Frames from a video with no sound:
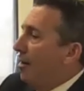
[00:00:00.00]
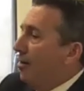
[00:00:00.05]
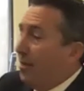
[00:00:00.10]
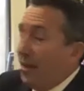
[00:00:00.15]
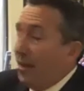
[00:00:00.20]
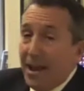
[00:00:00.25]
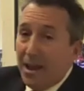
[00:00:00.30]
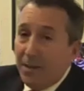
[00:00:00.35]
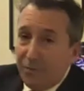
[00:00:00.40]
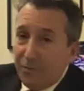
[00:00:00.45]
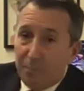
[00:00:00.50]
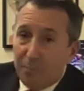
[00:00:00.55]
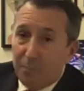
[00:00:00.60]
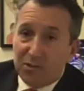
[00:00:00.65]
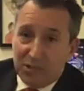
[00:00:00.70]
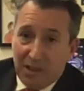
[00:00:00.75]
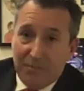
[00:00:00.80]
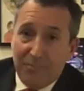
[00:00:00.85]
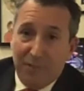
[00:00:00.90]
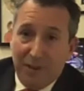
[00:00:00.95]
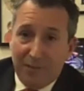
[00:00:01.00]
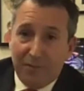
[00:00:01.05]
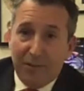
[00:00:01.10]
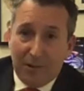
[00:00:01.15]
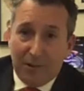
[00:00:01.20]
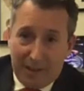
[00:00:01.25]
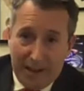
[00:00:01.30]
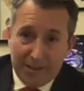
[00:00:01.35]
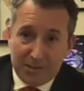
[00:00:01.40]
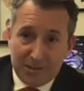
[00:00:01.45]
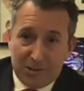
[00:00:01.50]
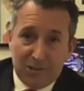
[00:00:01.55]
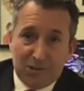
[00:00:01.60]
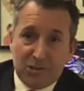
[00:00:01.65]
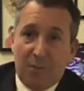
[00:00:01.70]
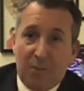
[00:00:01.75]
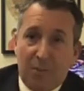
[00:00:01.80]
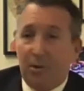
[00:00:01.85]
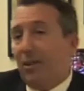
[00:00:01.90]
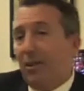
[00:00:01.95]
They end up sending their case to
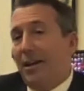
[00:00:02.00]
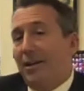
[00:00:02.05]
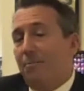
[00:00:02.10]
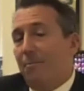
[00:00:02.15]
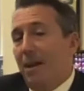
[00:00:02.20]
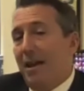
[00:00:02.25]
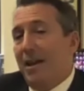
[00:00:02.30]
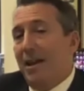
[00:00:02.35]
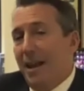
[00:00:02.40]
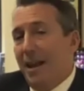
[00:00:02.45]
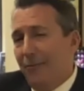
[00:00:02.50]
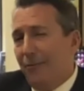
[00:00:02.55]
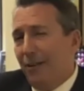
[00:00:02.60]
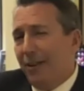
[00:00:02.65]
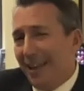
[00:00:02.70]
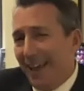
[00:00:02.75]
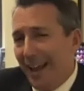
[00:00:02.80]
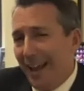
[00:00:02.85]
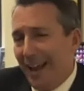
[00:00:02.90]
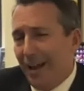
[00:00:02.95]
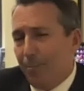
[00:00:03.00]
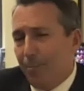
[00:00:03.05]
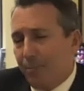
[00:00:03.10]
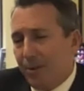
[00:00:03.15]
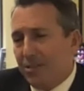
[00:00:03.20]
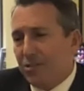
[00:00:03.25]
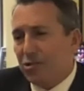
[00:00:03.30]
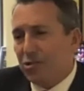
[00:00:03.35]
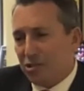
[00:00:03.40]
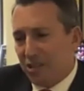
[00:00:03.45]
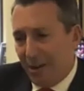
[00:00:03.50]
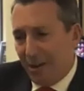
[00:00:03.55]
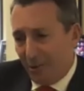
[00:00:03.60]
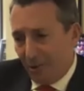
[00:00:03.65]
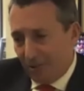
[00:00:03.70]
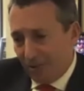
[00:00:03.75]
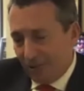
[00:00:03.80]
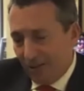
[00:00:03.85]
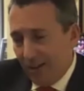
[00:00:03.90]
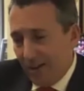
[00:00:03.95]
someone like me if it can't be
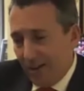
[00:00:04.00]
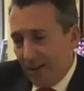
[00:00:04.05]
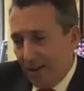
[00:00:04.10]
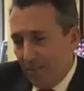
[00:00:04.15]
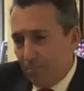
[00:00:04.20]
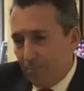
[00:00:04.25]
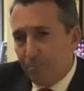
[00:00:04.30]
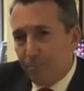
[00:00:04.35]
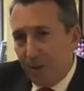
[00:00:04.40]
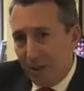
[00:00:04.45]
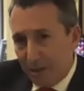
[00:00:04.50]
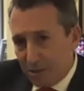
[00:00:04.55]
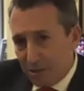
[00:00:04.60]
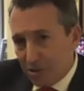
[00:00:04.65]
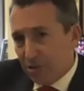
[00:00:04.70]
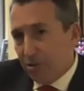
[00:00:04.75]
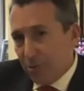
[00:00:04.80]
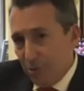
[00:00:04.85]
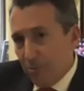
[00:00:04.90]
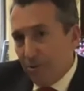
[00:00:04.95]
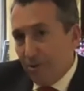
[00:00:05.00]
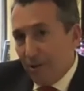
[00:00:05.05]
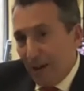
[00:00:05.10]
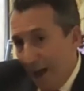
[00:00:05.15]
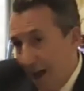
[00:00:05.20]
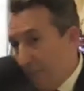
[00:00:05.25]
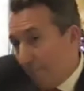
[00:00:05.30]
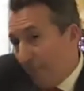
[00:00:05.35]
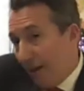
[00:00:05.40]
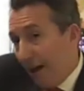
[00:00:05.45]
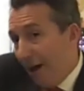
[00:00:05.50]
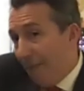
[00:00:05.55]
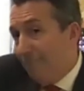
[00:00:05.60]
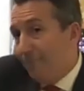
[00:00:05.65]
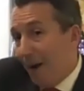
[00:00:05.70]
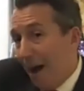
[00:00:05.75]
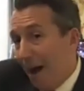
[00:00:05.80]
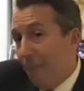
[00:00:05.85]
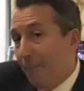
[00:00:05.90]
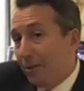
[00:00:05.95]
settled, because I'm
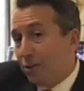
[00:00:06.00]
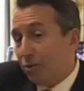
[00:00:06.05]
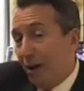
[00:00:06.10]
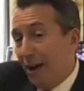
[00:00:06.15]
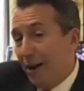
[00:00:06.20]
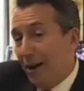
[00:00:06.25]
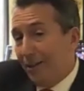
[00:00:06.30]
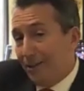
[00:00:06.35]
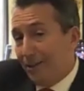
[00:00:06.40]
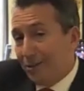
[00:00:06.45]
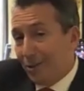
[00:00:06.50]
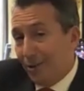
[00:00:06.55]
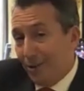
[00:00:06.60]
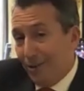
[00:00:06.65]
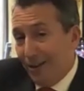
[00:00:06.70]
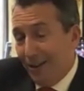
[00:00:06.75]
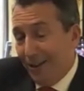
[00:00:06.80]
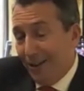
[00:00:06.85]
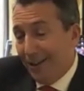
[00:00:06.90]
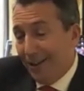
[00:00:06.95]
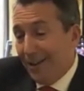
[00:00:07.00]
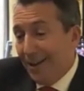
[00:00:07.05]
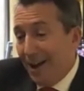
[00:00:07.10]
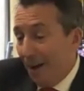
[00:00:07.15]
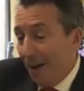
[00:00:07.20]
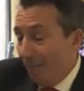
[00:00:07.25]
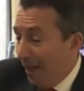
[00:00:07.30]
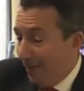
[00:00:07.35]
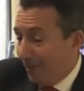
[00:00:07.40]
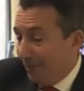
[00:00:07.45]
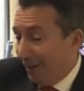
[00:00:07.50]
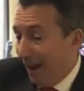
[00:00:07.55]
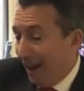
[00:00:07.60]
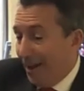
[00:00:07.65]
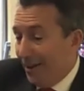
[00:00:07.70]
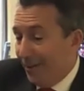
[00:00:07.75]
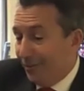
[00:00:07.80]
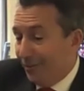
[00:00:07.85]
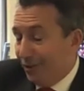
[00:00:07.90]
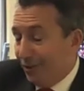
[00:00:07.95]
a trial attorney. I'm not the guy
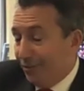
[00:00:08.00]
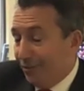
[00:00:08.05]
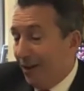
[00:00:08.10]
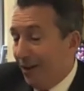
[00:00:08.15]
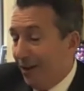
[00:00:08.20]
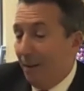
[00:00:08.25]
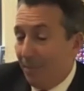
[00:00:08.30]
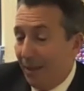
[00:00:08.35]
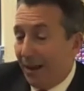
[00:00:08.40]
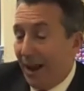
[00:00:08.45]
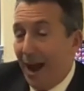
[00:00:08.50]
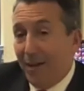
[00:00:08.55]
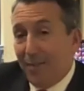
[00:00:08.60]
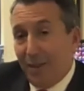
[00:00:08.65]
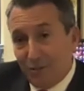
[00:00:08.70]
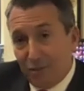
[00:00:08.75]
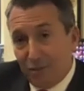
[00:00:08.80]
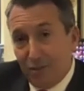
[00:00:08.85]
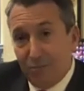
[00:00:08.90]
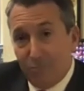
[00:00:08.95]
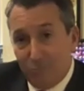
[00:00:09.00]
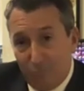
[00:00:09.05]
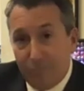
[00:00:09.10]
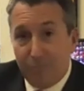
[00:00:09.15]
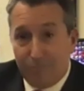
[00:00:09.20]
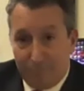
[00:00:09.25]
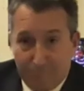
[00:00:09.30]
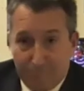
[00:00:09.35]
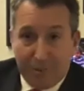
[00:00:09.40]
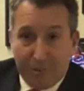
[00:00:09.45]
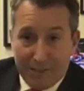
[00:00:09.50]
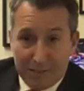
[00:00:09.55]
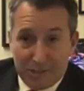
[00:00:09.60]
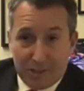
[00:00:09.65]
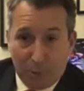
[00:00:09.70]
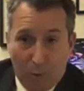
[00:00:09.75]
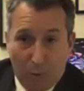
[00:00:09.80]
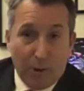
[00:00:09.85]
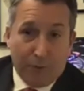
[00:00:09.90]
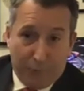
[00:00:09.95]
on TV. I'm the guy that plays the
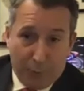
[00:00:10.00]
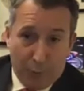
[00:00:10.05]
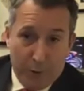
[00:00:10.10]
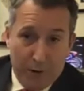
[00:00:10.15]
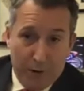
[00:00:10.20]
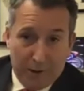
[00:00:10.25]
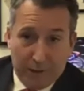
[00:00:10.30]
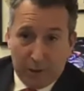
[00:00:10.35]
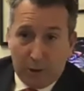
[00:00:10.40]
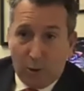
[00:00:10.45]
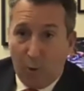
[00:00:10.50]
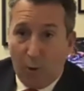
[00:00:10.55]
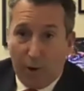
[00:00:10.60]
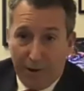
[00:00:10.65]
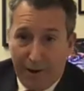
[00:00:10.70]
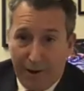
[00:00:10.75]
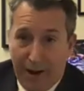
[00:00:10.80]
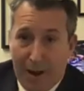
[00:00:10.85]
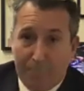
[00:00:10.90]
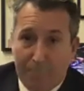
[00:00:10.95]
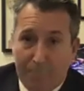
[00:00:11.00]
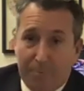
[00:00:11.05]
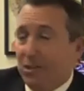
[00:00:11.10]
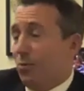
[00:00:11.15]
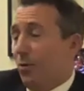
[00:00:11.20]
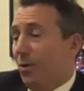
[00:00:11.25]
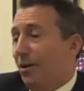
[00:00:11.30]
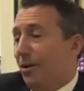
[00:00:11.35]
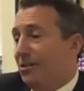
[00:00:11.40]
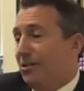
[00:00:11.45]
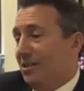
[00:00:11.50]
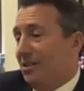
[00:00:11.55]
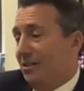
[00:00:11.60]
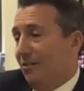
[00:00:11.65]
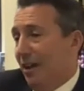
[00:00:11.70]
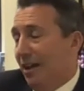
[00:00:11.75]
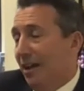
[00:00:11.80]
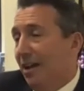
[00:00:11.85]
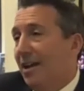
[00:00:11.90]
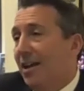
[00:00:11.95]
lawyer for real in court, not plays one on
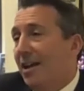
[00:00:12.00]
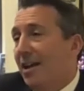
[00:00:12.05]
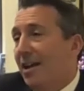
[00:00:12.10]
TV.